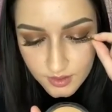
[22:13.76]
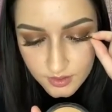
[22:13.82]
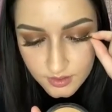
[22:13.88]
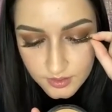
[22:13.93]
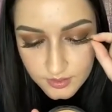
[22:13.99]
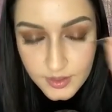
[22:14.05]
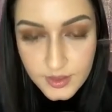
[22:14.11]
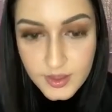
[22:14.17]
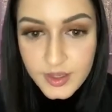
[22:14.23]

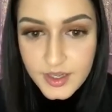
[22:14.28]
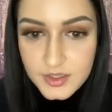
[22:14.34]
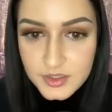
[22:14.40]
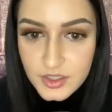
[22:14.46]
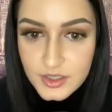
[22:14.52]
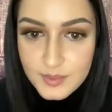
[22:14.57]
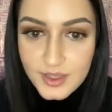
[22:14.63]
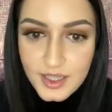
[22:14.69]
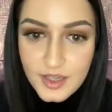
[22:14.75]
I get to
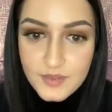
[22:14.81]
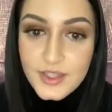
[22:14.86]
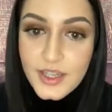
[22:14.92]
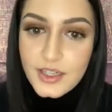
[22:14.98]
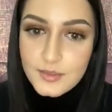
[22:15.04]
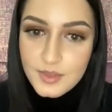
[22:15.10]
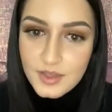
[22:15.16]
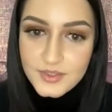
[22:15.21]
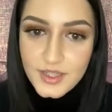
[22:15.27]
use my left hand.
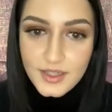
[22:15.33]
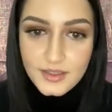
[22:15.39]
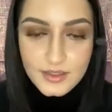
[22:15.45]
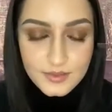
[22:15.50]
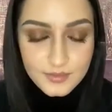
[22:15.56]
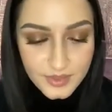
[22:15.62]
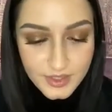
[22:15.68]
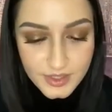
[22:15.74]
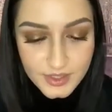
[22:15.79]
I'm left-handed.
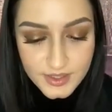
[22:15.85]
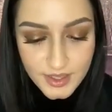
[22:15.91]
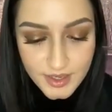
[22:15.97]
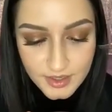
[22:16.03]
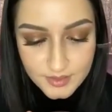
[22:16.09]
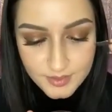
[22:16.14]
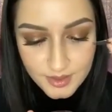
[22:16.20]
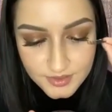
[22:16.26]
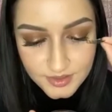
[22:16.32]
I'm very excited
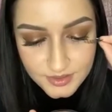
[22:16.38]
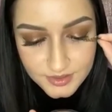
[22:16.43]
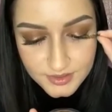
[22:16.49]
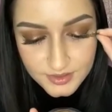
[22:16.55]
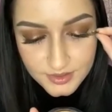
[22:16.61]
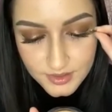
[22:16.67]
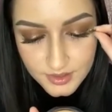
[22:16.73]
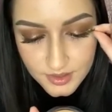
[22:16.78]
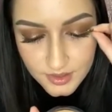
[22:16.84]
about this.
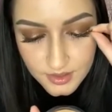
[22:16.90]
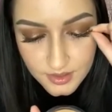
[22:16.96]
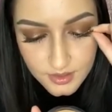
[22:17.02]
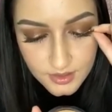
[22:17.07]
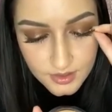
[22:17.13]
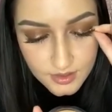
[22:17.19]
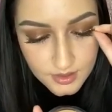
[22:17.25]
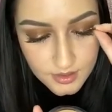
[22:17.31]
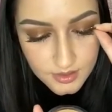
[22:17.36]

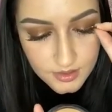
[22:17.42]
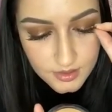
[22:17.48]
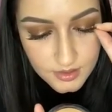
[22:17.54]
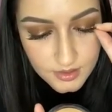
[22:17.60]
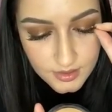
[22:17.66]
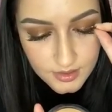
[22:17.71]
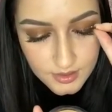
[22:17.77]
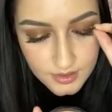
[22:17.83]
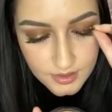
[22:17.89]

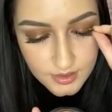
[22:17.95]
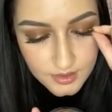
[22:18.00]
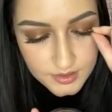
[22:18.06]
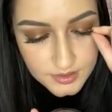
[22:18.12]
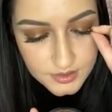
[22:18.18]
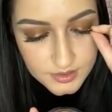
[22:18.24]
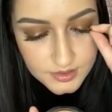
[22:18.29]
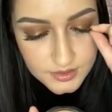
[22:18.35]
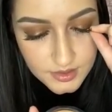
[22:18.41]
I
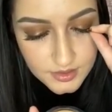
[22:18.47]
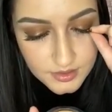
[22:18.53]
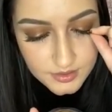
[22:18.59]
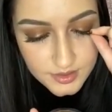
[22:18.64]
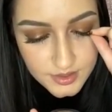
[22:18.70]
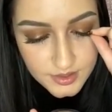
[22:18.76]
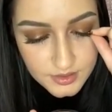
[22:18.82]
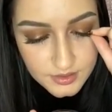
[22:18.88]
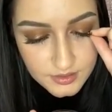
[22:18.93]
just center
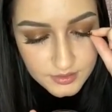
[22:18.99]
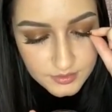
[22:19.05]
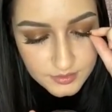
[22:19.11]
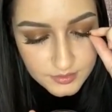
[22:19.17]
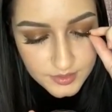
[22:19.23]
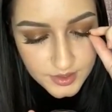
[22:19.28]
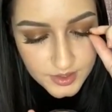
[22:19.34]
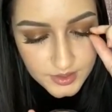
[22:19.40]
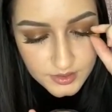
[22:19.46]
it
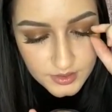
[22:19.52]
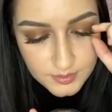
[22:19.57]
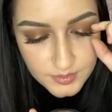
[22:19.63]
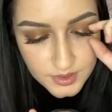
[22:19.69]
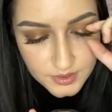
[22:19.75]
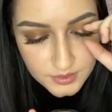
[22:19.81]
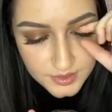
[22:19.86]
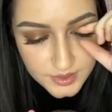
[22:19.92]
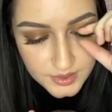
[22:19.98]
right in the
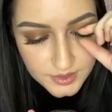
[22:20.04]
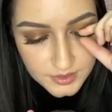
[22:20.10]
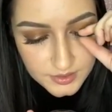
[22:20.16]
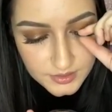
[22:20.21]
middle here.